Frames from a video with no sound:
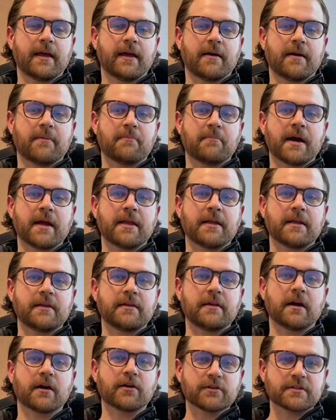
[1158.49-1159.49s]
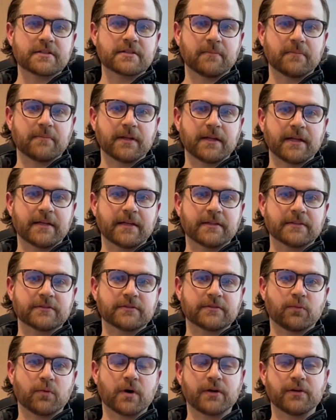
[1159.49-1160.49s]
My younger
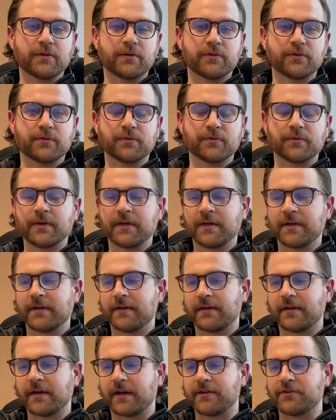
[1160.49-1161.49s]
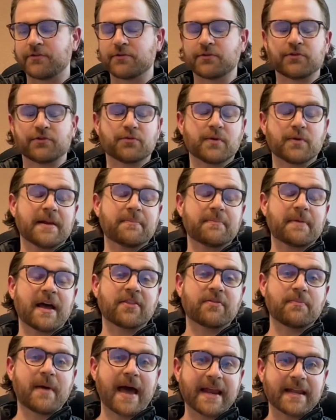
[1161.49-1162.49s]
siblings, one who got a degree in
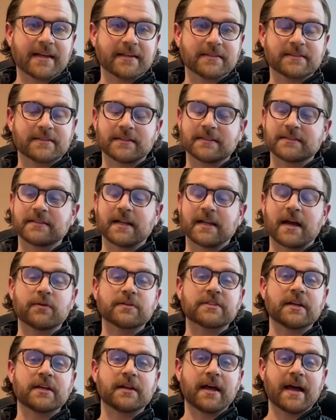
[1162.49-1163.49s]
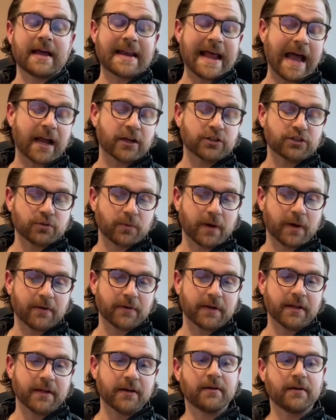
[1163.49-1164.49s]
mathematics and is now an
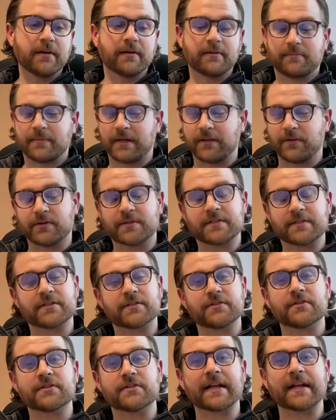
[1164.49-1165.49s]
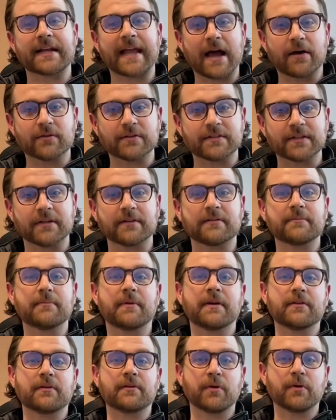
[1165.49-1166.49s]
actuary. My little sister's an accountant.
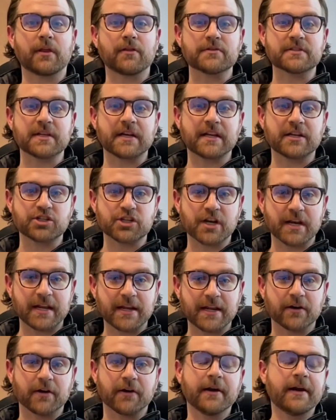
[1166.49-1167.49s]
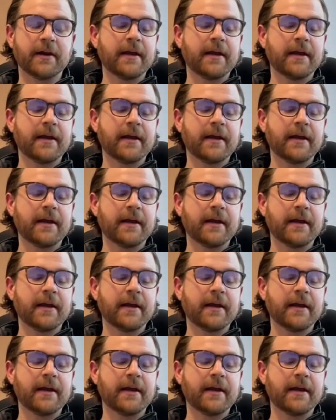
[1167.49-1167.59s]
My little brother's an engineer.